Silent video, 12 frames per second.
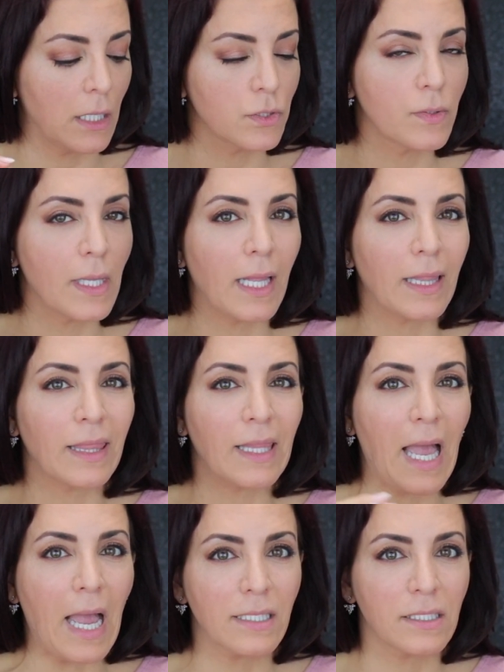I'll do that
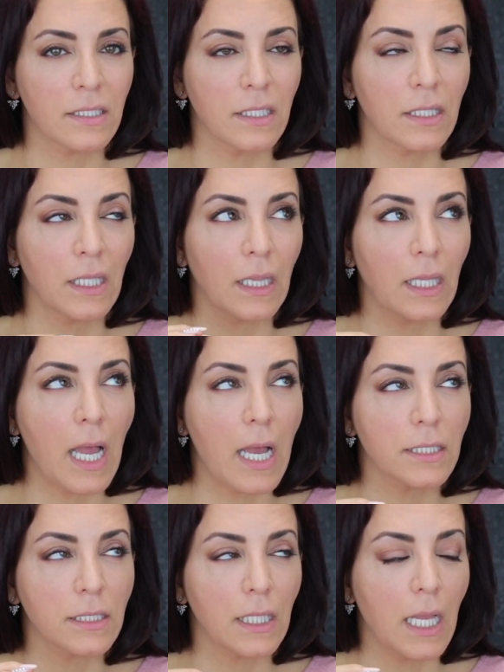last, the
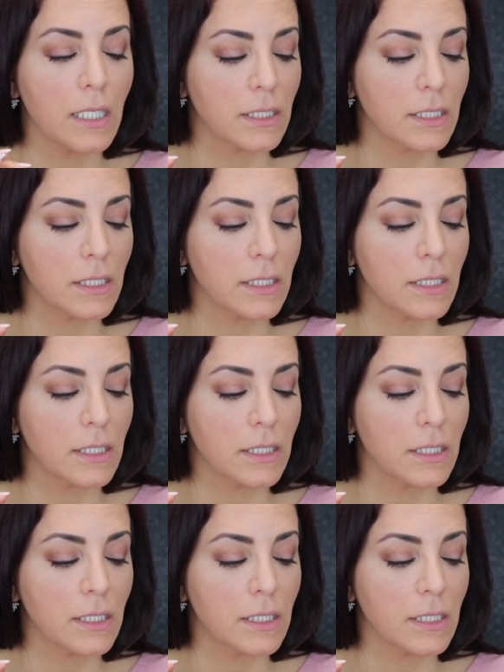last